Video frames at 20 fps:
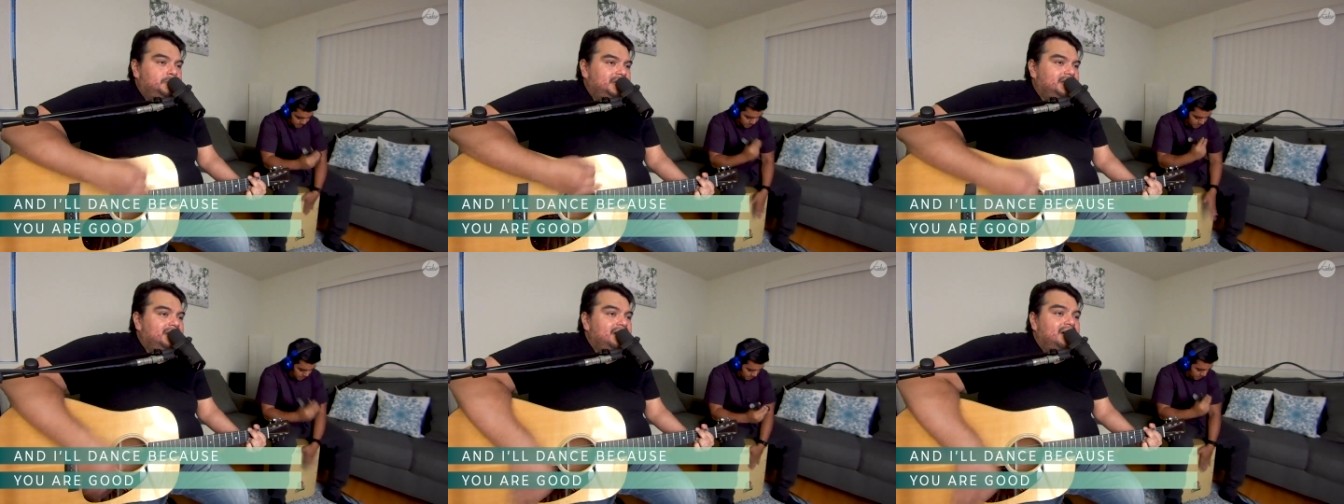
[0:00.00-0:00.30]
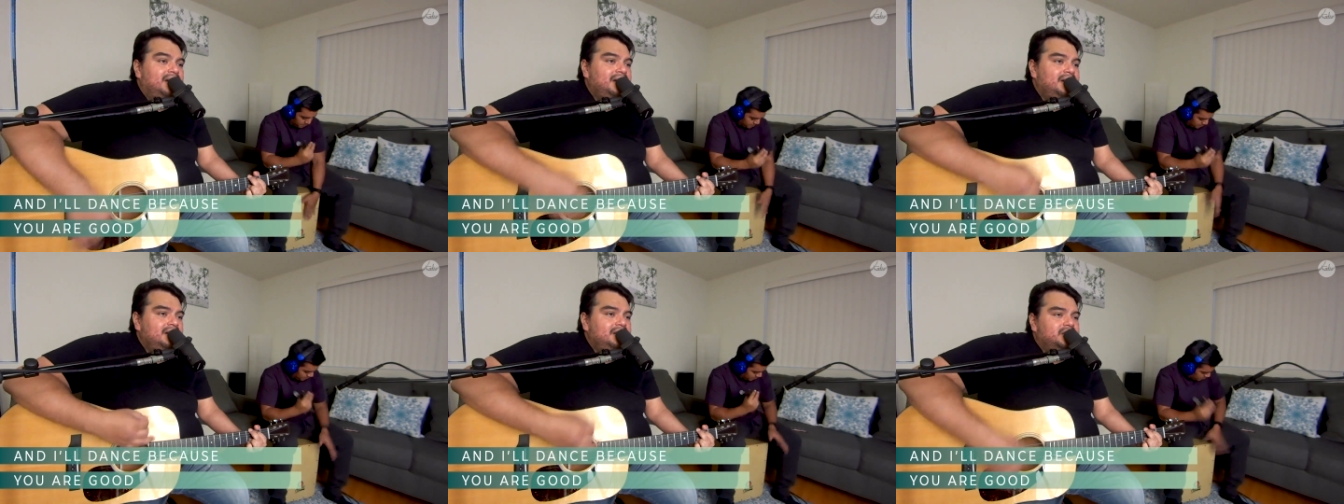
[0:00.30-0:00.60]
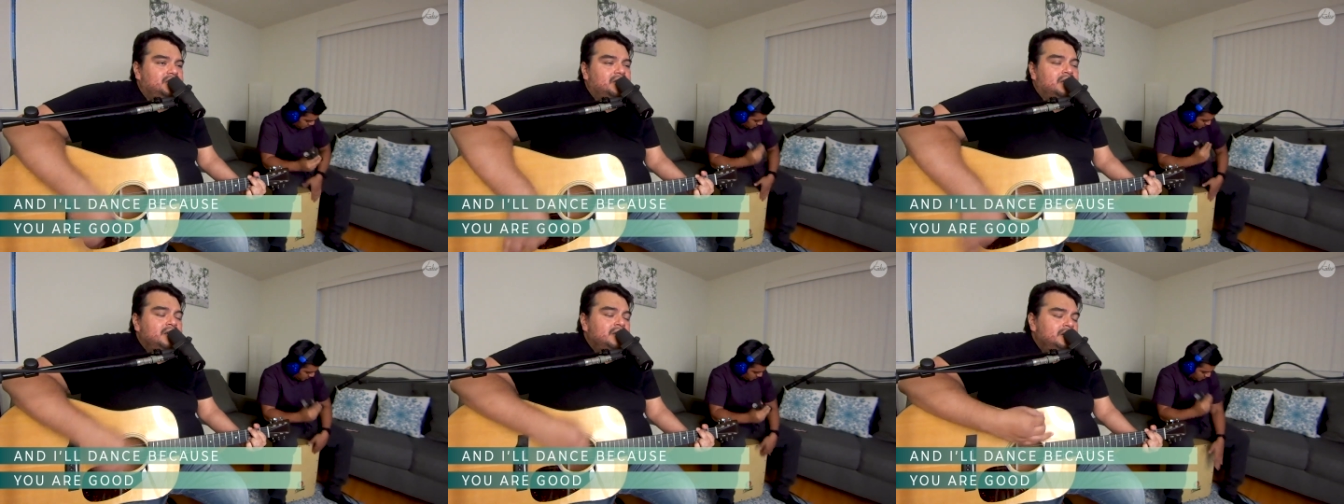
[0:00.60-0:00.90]

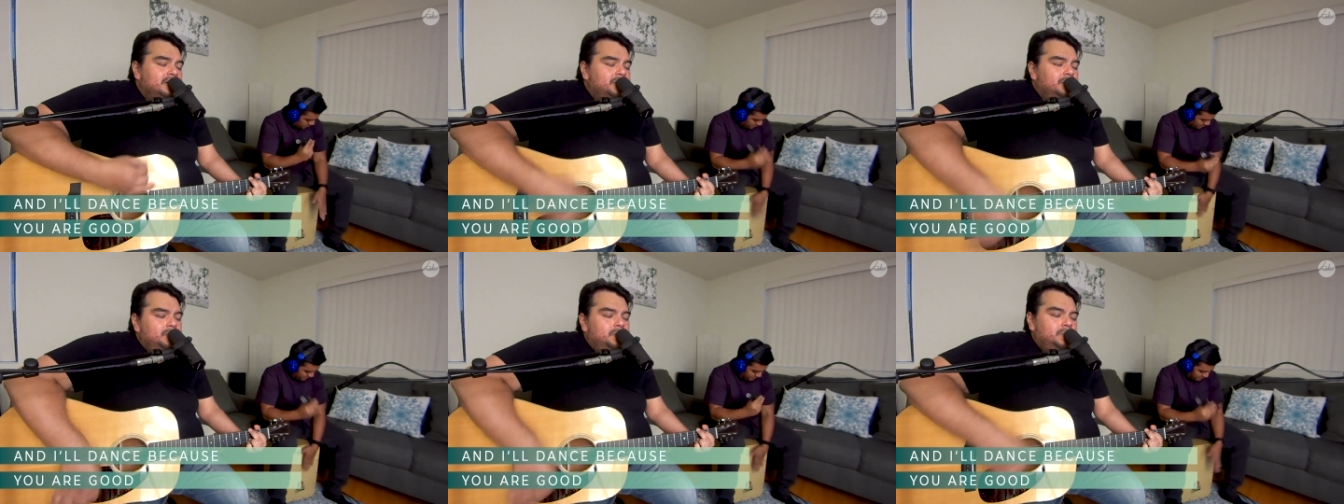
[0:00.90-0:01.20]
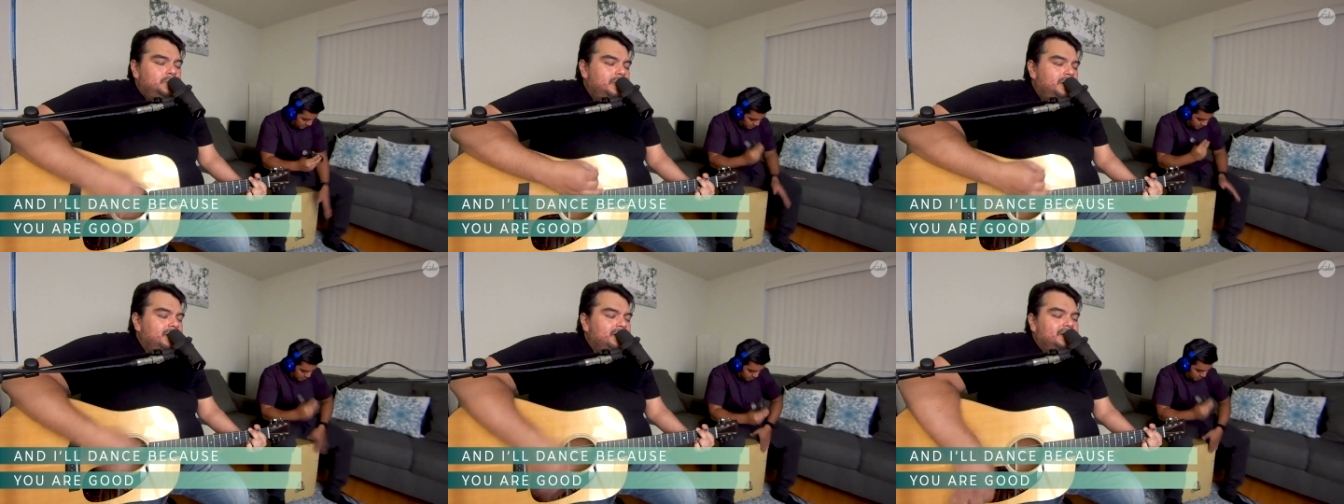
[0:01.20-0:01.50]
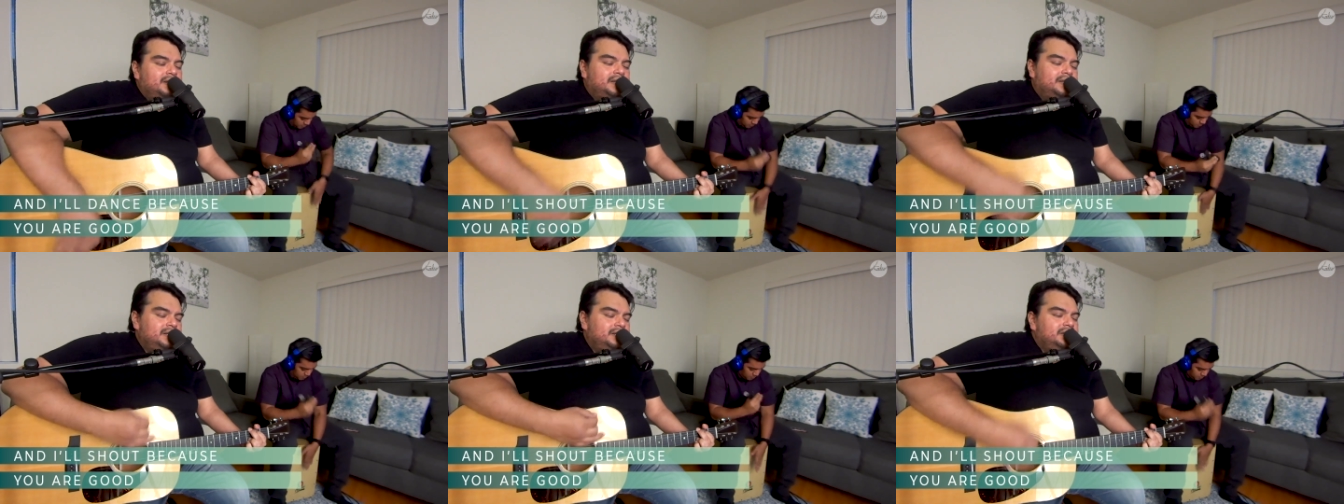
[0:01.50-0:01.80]
because you
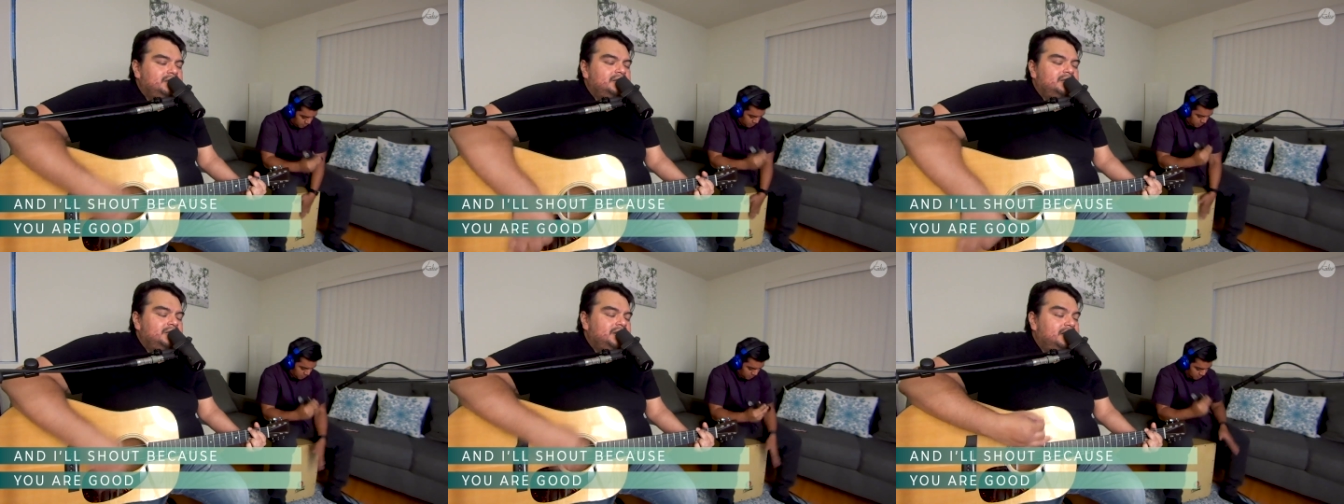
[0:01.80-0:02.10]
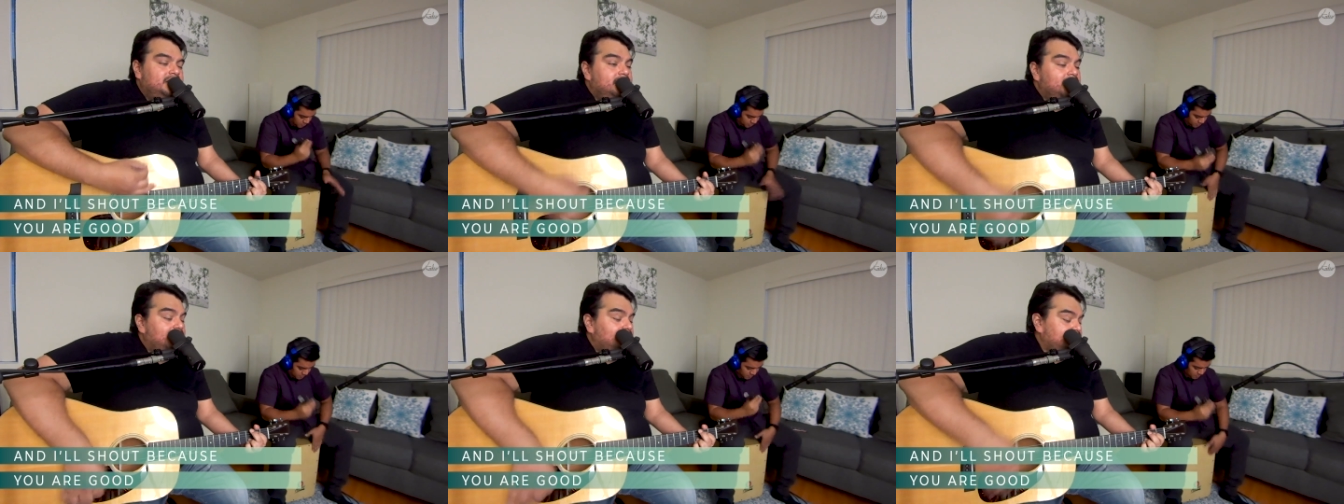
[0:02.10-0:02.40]
are good. And